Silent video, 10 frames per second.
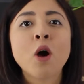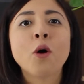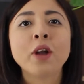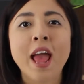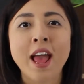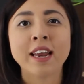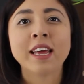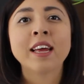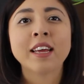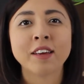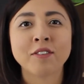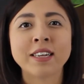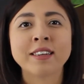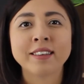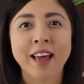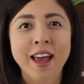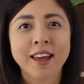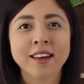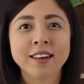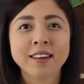on any given day.